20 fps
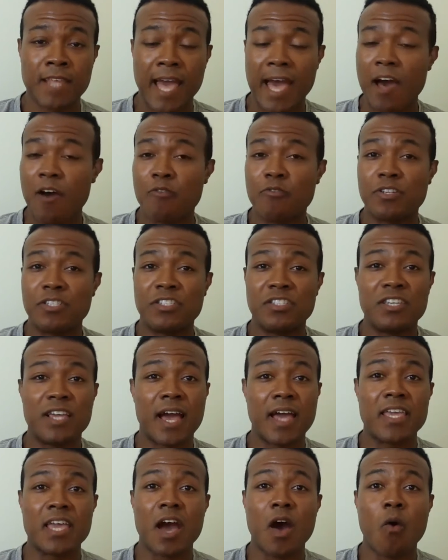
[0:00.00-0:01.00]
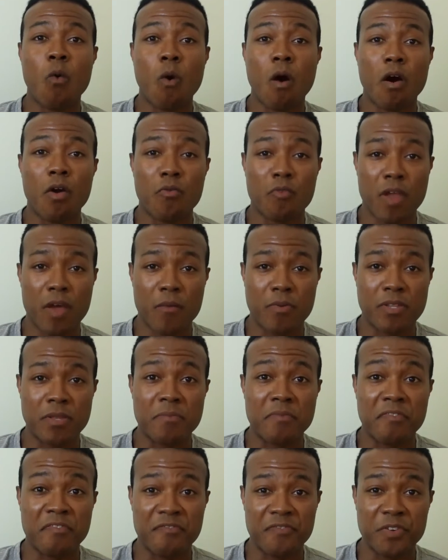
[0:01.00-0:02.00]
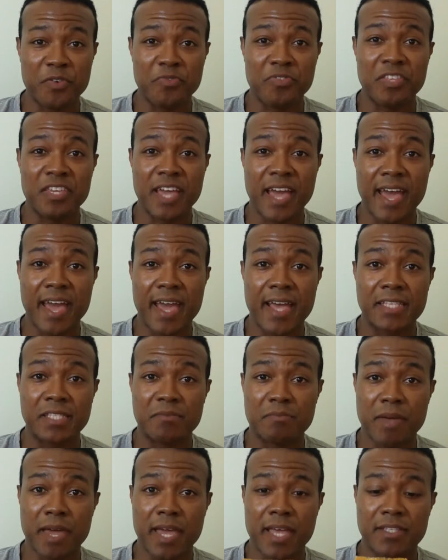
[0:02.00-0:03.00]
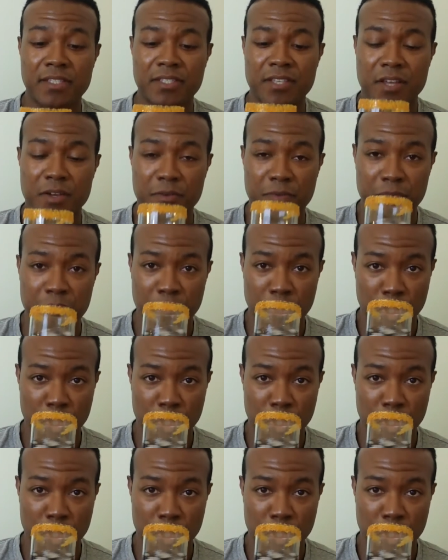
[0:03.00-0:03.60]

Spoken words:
I don't want to see how y'all walk around with them filthy ass masks on.